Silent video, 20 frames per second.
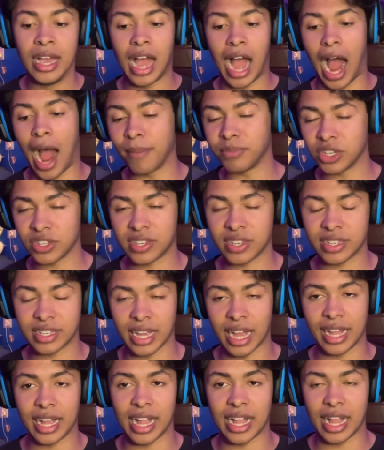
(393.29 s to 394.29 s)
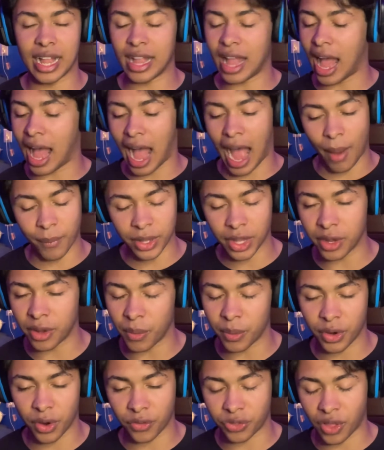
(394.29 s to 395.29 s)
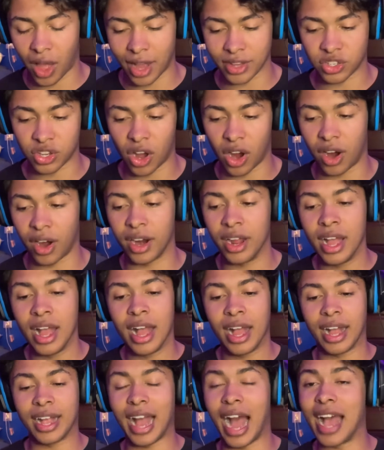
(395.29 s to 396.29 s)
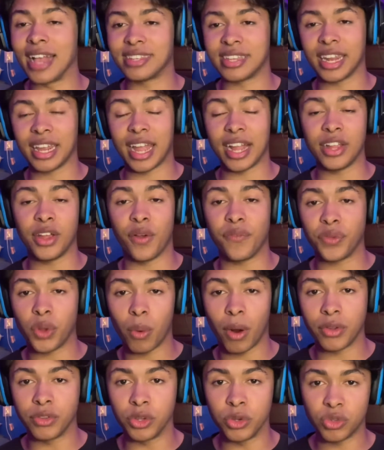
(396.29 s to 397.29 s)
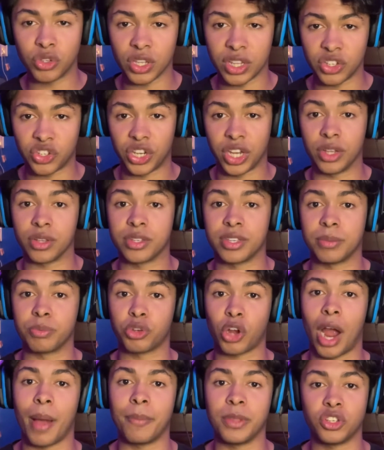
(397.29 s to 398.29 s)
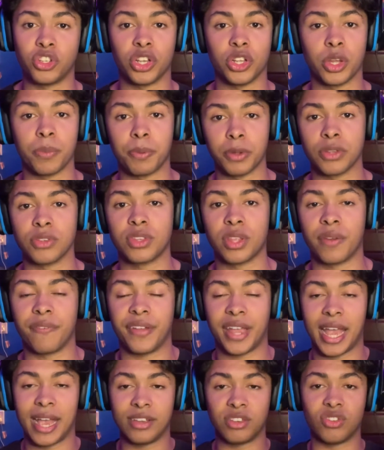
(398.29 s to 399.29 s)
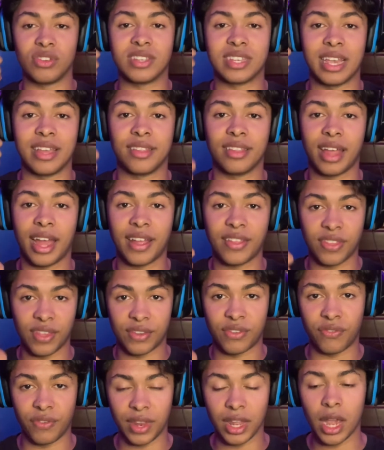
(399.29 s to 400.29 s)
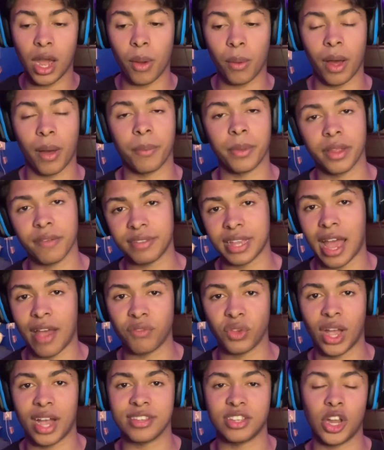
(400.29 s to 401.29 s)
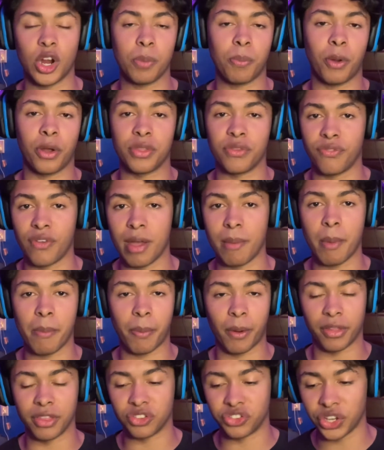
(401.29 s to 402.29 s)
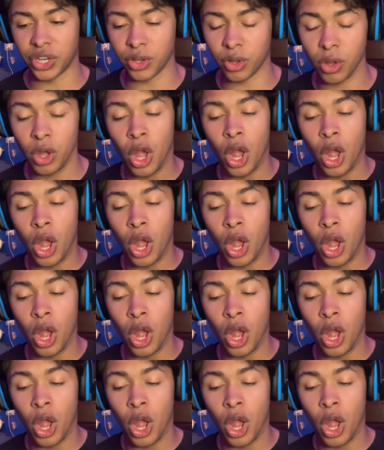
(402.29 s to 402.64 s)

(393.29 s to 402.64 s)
I'm just excited. I want to know what your thoughts are. Guys, yet again here, if you are new to the channel, subscribe to the channel, put in notifications, and like this video. I would love to have you guys here, a part of the family, part of the channel.